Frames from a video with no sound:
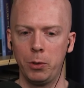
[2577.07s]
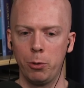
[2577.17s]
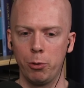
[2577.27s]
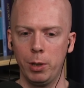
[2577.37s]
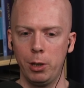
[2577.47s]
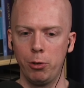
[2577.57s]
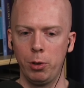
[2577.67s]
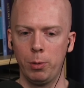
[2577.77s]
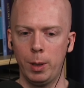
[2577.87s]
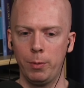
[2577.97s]
a social
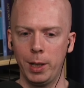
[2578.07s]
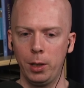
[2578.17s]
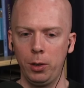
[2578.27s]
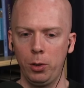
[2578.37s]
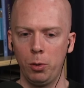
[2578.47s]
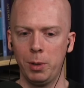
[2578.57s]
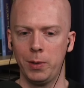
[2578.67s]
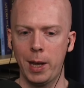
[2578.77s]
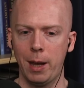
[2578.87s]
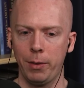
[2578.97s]
issue of like
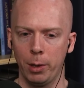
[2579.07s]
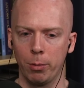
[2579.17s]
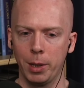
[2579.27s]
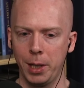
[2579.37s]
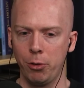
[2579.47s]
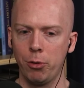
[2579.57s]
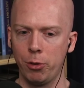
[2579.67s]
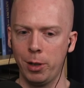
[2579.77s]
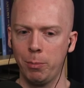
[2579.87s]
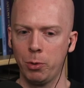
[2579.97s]
humans having
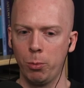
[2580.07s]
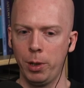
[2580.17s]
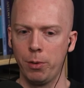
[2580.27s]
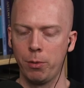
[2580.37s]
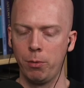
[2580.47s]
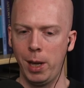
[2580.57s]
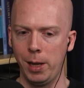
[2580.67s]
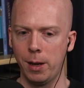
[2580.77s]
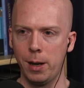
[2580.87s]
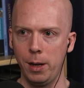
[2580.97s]
relationships with
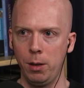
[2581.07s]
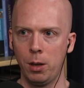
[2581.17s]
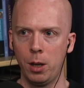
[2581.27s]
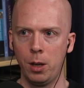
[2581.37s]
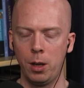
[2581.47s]
A I,